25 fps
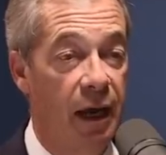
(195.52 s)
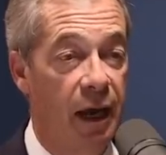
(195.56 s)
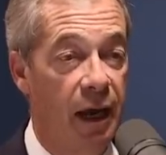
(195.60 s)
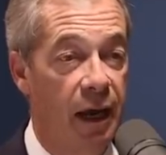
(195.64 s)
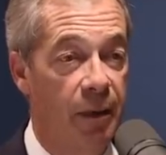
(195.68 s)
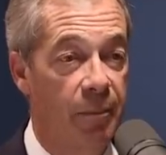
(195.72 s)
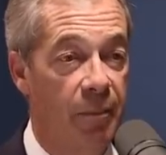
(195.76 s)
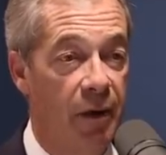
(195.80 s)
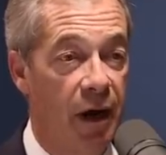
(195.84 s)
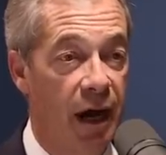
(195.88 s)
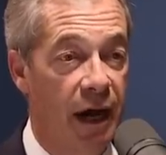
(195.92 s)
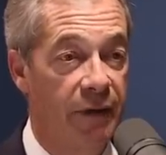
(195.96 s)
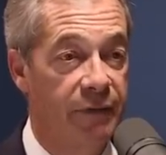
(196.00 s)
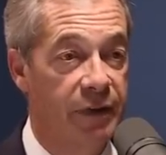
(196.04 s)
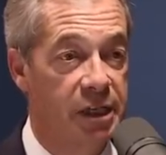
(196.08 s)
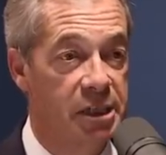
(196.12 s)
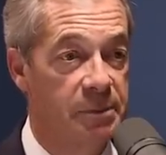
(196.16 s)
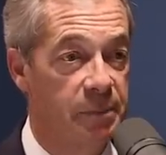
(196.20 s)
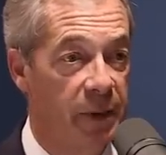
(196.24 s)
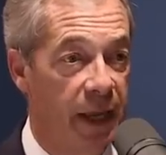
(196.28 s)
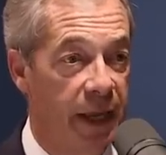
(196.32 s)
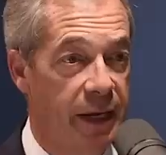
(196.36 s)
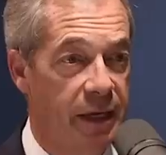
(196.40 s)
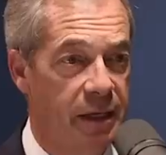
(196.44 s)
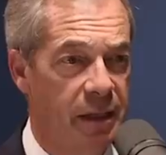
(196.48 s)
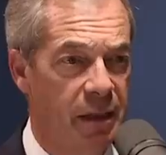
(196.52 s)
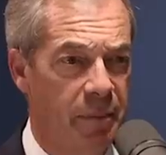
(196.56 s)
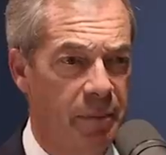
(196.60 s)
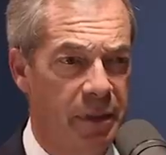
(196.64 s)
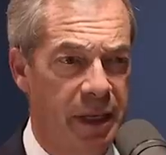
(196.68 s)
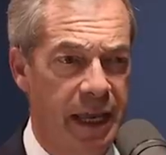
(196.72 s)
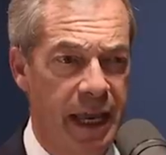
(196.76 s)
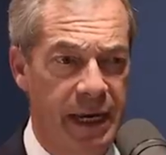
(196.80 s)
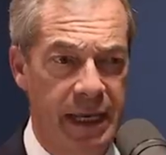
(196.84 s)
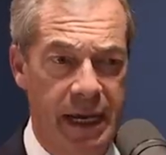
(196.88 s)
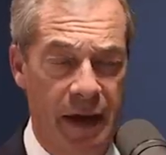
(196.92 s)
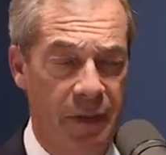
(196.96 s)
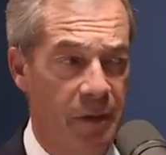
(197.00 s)
I've explained to them
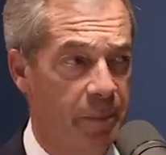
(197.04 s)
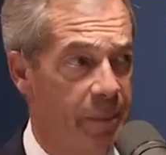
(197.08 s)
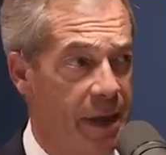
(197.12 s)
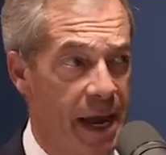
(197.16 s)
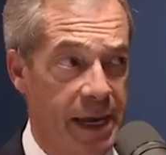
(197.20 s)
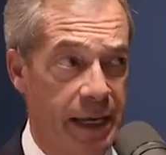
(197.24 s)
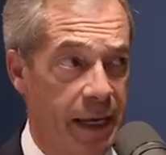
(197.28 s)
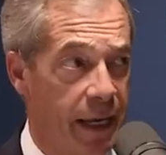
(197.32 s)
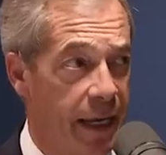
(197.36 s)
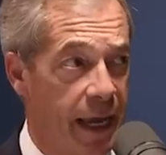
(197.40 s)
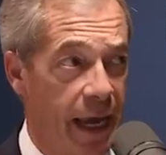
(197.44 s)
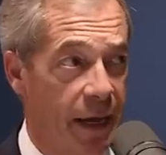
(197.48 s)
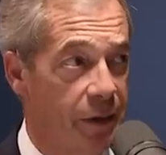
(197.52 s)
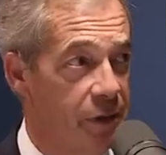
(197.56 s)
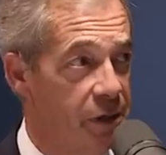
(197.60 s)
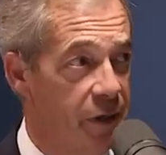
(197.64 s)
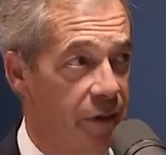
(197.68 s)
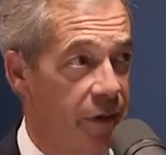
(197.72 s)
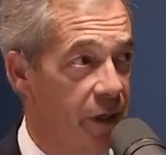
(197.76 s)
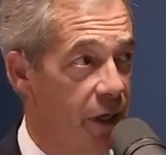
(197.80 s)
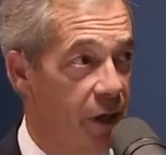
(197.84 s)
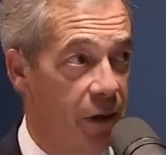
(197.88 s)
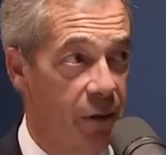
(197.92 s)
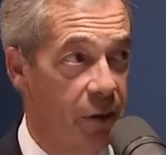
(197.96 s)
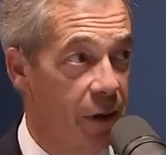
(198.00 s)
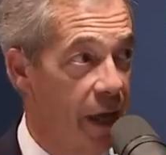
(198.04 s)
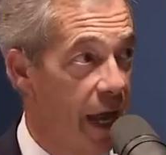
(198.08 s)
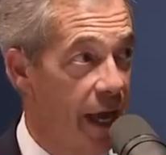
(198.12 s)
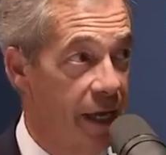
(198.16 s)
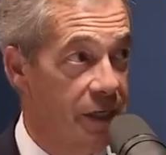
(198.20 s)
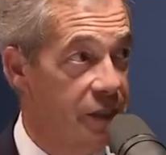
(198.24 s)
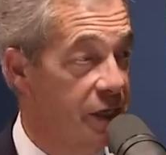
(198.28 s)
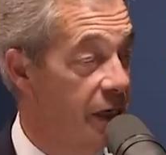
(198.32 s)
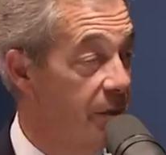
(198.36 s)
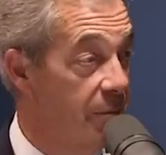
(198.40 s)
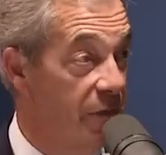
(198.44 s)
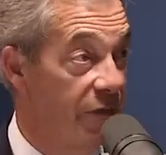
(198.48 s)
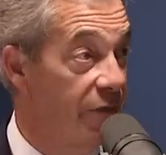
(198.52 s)
that getting other bank accounts in the UK
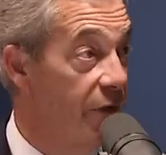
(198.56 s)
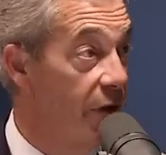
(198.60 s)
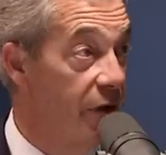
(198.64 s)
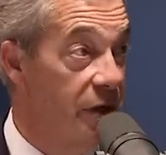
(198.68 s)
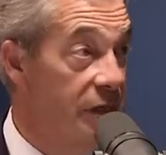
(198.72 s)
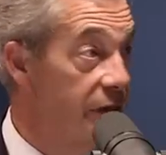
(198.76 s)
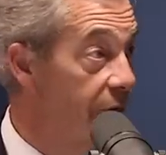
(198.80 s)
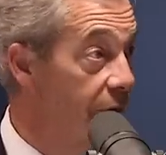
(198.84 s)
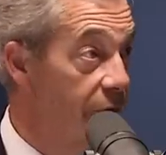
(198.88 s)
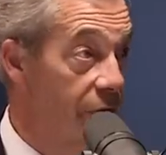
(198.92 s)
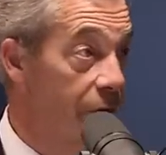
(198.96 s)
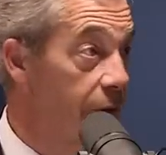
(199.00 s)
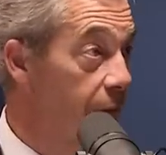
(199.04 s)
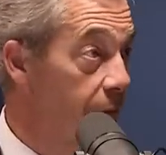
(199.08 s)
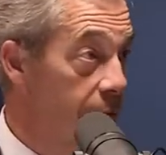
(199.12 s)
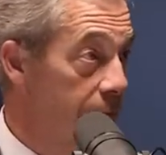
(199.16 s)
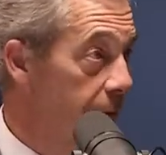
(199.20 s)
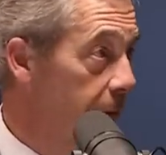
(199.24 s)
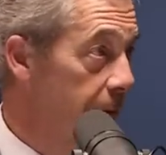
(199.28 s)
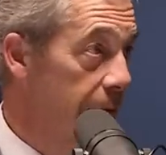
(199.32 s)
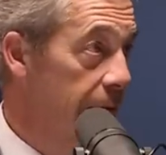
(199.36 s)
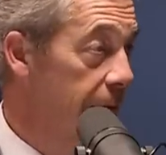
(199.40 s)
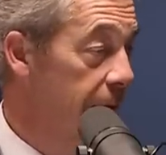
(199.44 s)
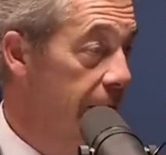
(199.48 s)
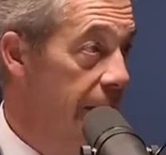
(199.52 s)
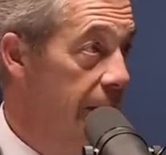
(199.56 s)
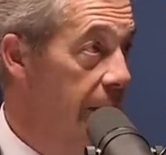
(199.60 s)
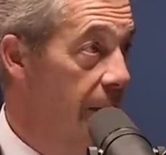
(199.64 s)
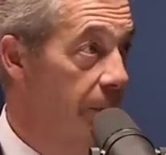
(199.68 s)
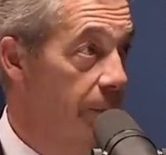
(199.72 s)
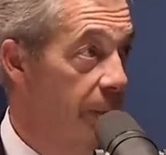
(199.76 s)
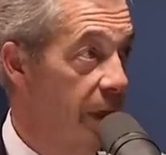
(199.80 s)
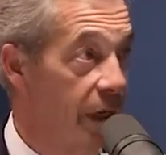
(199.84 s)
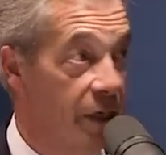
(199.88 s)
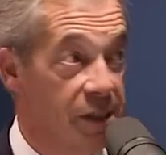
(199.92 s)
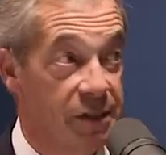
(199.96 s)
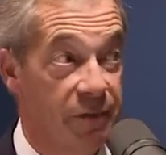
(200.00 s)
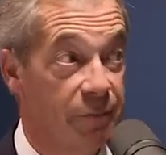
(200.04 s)
is going to be very difficult
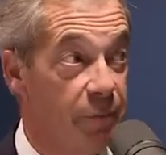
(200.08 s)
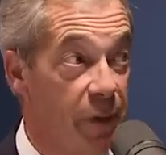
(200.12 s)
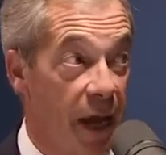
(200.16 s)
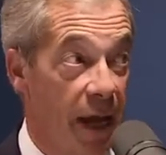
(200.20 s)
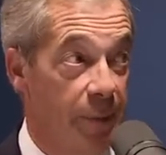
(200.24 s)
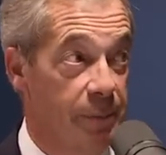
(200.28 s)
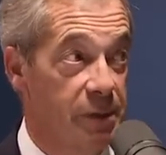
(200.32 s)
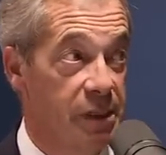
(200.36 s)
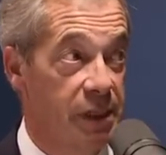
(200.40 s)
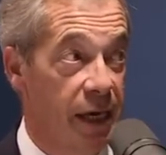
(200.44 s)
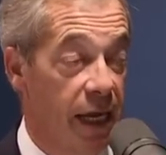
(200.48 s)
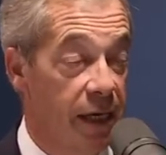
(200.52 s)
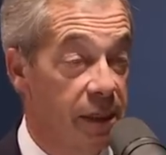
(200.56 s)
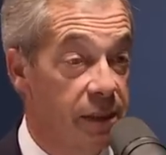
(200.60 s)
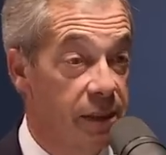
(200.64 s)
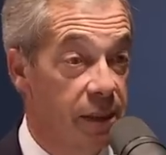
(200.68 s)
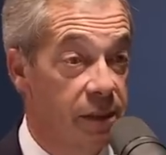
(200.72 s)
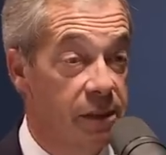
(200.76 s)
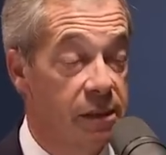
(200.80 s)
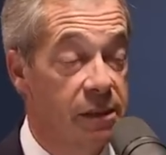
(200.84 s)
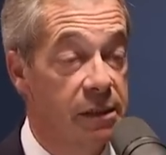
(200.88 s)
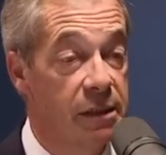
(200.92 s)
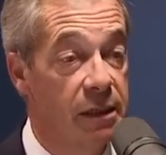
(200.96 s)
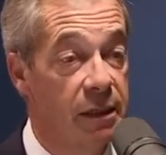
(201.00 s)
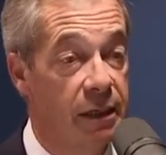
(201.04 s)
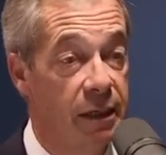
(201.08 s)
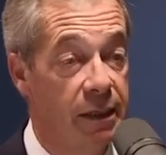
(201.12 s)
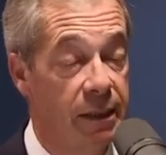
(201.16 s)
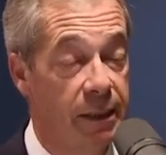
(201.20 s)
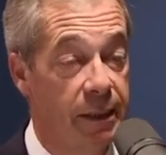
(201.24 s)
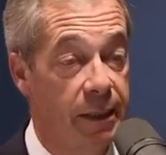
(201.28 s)
because of PEP status.